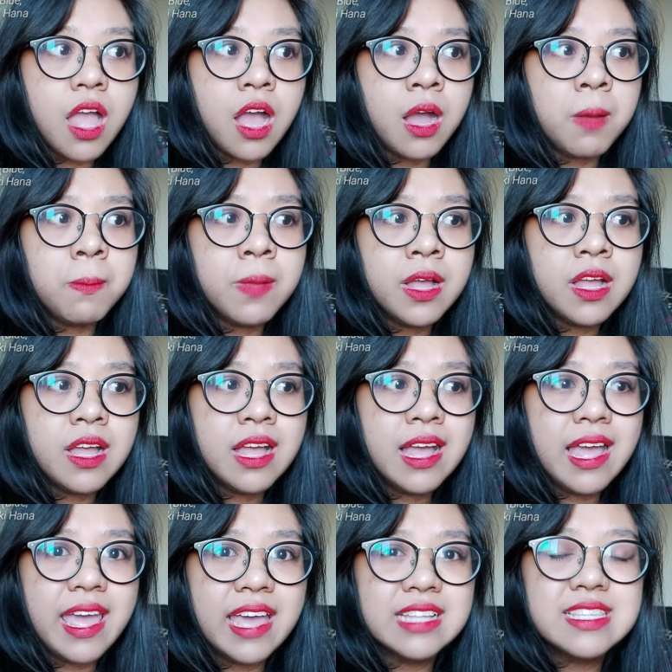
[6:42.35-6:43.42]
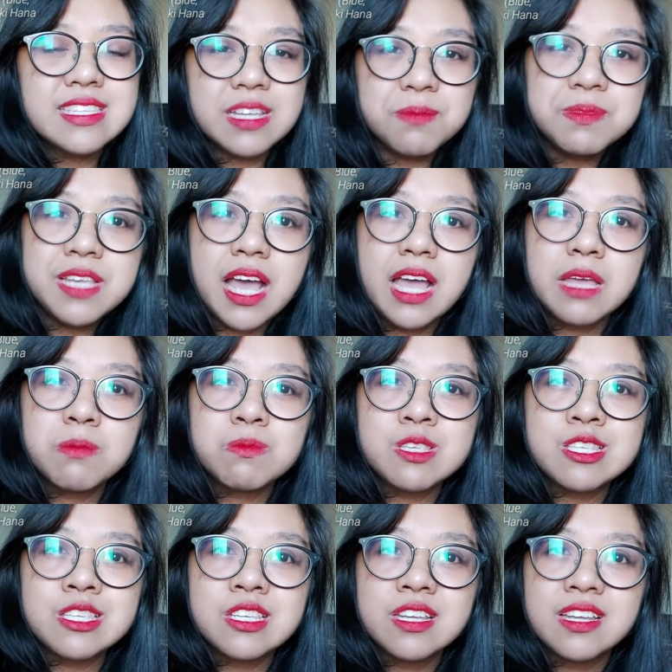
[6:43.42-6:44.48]
And
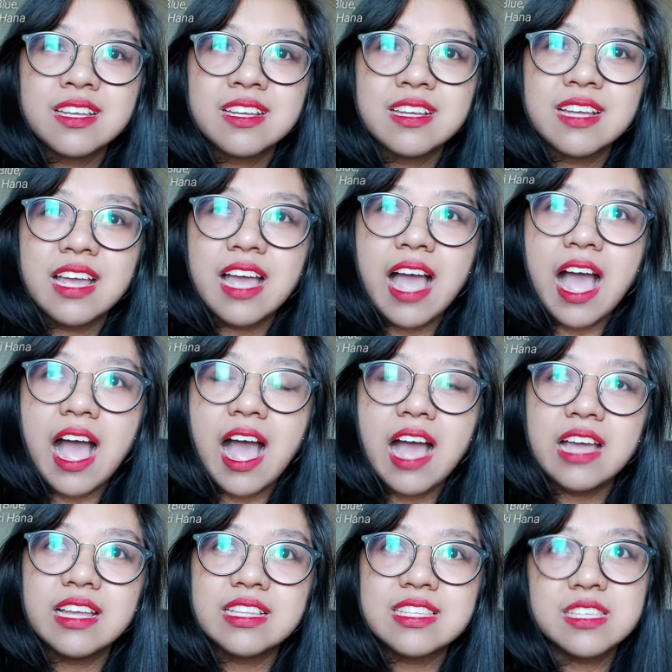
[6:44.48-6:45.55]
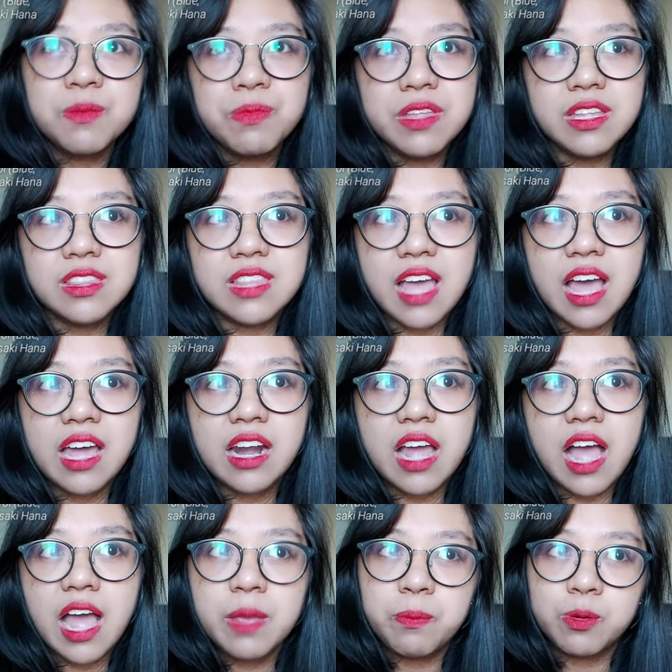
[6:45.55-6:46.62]
sometimes it's something that
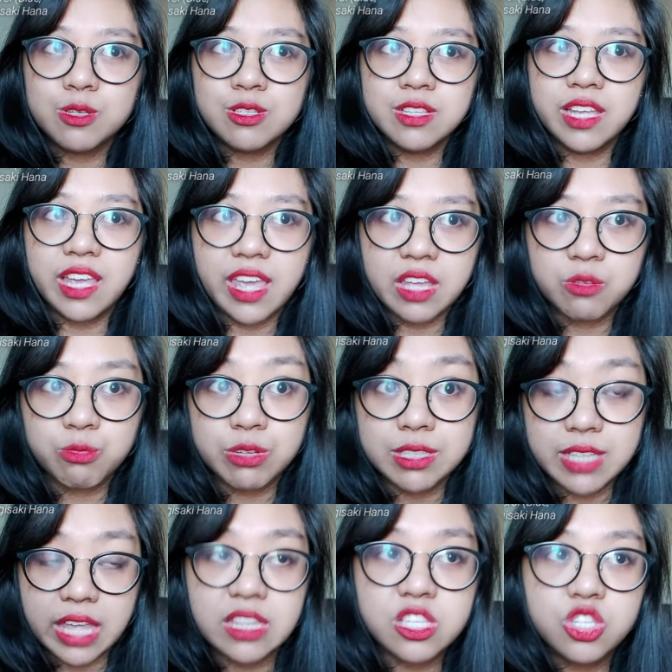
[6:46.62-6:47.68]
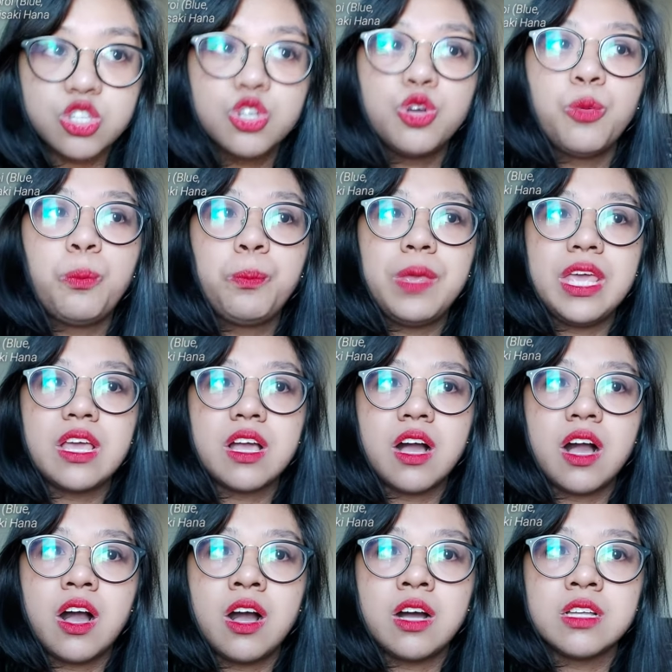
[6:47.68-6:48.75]
I personally can relate to,
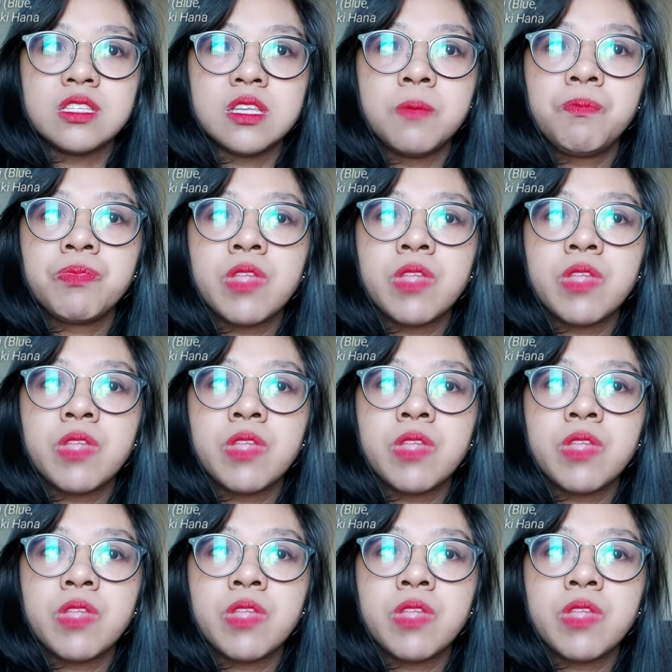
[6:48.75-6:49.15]
because